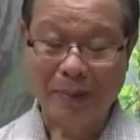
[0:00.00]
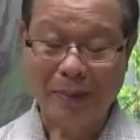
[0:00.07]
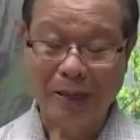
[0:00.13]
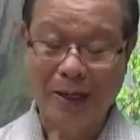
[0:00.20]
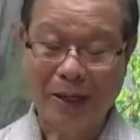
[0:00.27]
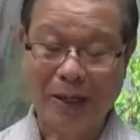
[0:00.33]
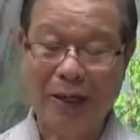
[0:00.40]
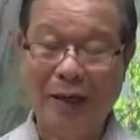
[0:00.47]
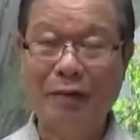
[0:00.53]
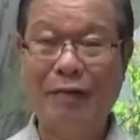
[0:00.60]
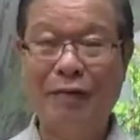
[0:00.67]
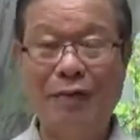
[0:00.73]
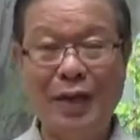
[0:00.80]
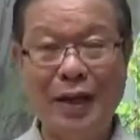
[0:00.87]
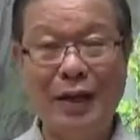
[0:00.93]
but I have
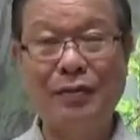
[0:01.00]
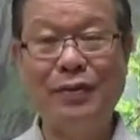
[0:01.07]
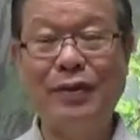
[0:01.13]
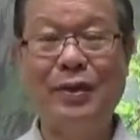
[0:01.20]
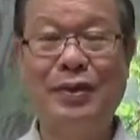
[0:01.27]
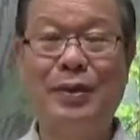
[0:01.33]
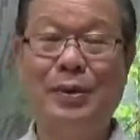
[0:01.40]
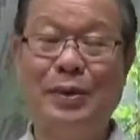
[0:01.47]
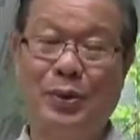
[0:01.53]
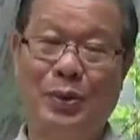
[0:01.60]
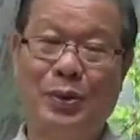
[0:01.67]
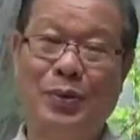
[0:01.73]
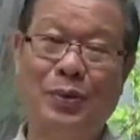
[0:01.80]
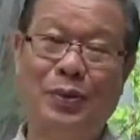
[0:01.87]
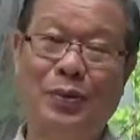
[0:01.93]
five
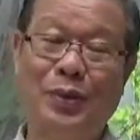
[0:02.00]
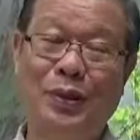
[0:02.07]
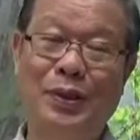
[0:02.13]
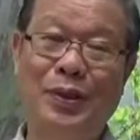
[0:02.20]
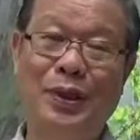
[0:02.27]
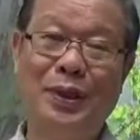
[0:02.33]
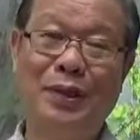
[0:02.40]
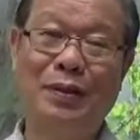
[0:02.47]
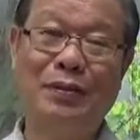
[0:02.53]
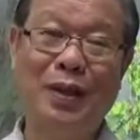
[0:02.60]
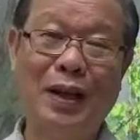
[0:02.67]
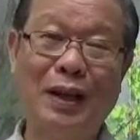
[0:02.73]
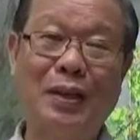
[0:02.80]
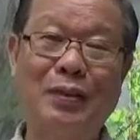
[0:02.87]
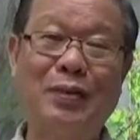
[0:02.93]
reasons which are the
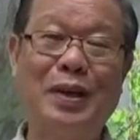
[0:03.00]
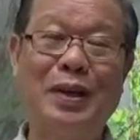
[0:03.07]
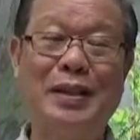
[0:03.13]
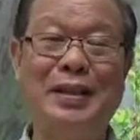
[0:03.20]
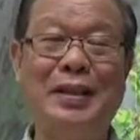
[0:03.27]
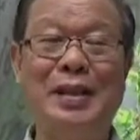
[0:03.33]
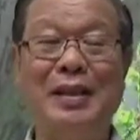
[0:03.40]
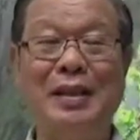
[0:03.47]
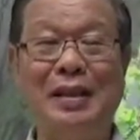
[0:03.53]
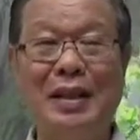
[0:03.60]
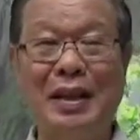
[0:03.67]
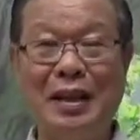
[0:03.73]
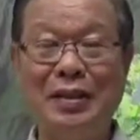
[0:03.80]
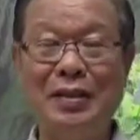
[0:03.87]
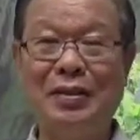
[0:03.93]
valid ones. And
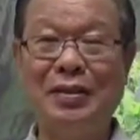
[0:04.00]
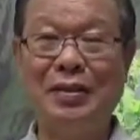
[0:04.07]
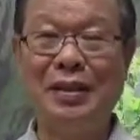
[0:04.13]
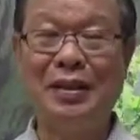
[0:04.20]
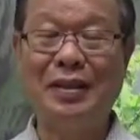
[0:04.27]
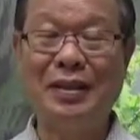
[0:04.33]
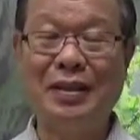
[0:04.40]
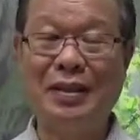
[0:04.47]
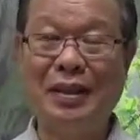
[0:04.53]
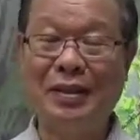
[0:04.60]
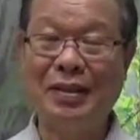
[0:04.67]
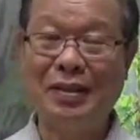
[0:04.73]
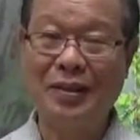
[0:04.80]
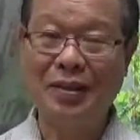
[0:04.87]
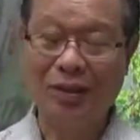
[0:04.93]
now the
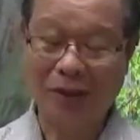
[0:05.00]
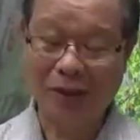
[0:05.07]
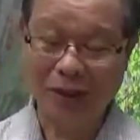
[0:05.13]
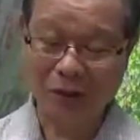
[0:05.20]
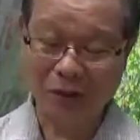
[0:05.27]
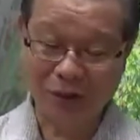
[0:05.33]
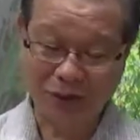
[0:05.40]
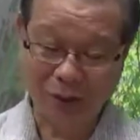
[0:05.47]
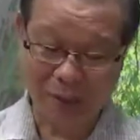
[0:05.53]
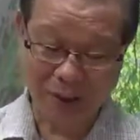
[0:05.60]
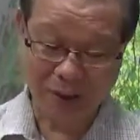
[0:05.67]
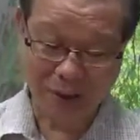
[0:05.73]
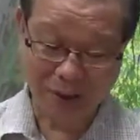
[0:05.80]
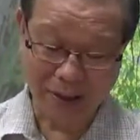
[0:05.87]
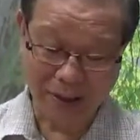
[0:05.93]
teaching actually
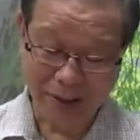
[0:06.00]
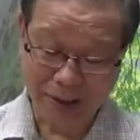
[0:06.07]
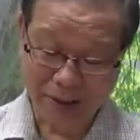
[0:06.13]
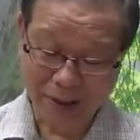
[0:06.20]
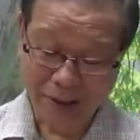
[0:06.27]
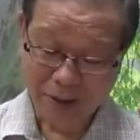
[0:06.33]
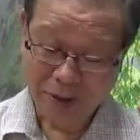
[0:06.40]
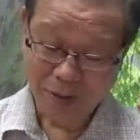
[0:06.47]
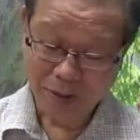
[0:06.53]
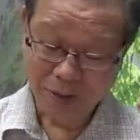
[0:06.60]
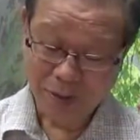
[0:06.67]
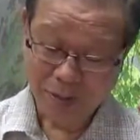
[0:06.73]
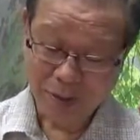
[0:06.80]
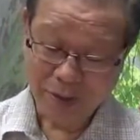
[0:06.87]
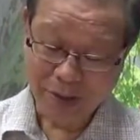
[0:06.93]
begins
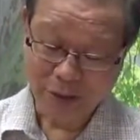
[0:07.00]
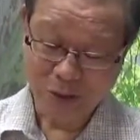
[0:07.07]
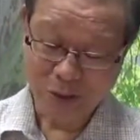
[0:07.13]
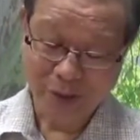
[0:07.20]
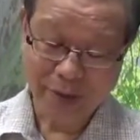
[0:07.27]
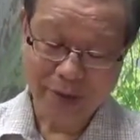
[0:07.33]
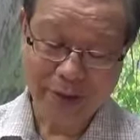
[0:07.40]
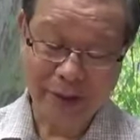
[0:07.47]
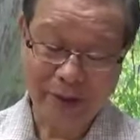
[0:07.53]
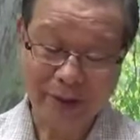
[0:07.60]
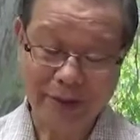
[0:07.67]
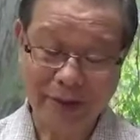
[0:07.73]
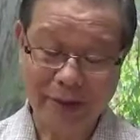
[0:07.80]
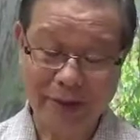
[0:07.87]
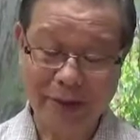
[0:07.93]
from section
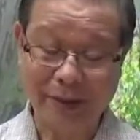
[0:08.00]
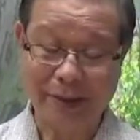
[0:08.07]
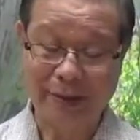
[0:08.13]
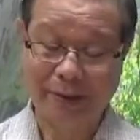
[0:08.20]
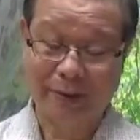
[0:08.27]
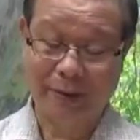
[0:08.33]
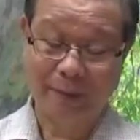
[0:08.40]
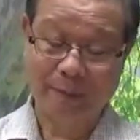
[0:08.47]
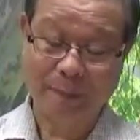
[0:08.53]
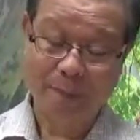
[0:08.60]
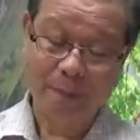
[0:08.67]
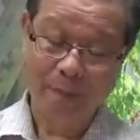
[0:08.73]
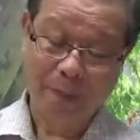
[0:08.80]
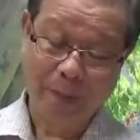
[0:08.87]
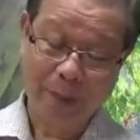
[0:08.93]
36.
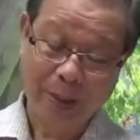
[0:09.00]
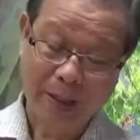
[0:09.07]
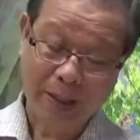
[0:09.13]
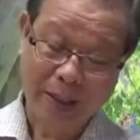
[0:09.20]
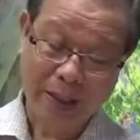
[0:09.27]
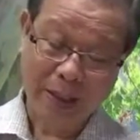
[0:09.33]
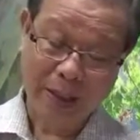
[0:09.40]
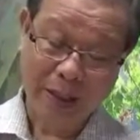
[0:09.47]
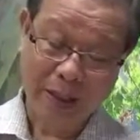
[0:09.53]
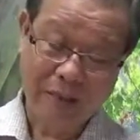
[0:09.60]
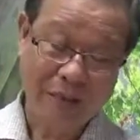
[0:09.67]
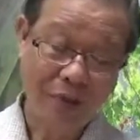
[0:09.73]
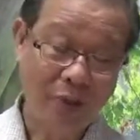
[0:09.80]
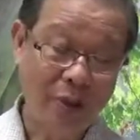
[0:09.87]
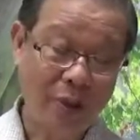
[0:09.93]
Now
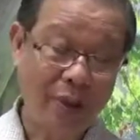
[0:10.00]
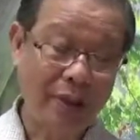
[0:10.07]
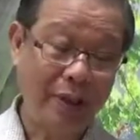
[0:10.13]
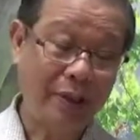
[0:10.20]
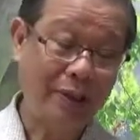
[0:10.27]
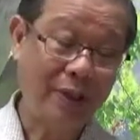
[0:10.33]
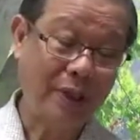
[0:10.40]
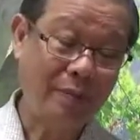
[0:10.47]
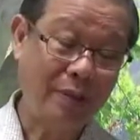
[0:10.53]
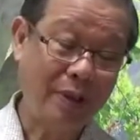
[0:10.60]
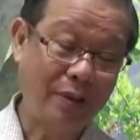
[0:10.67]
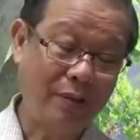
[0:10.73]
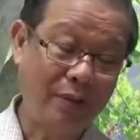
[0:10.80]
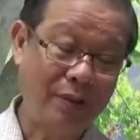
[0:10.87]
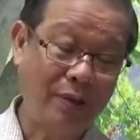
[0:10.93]
if you want a
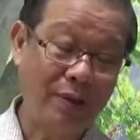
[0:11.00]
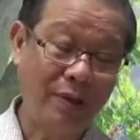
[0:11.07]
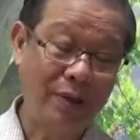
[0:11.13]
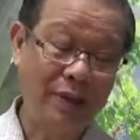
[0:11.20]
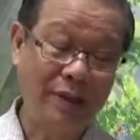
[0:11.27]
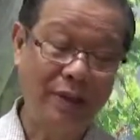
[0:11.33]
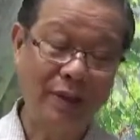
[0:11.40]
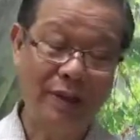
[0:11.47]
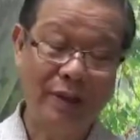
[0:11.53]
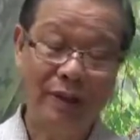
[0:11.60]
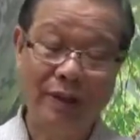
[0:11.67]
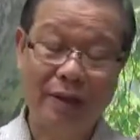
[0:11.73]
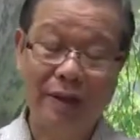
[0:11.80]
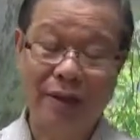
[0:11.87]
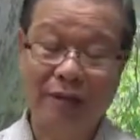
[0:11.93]
summary of all these
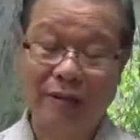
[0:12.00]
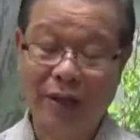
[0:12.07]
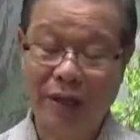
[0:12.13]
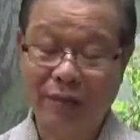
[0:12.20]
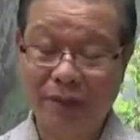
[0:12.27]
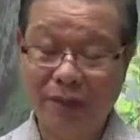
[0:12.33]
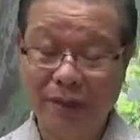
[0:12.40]
five